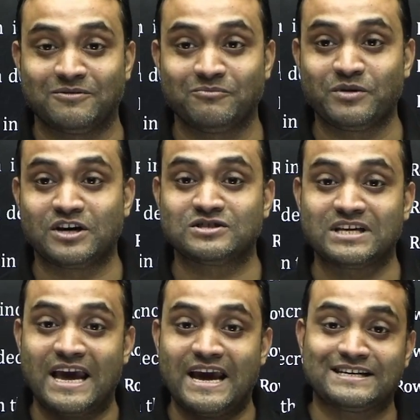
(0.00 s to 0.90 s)
because
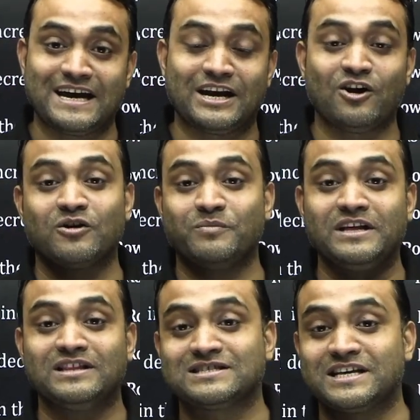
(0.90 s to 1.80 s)
eight cannot be in
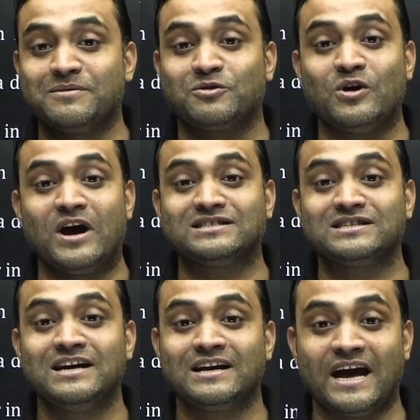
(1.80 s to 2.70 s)
the same row as
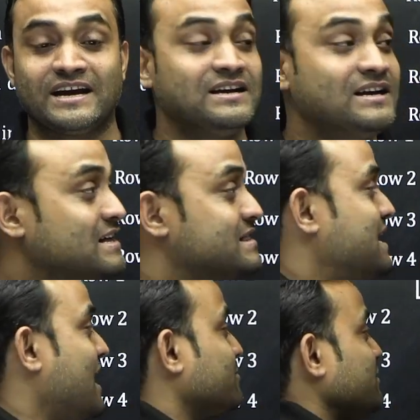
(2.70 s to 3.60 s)
nine.
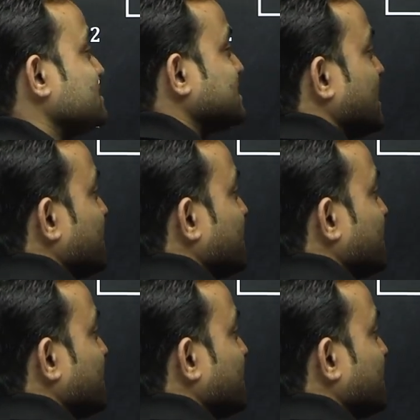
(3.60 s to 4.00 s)
That means if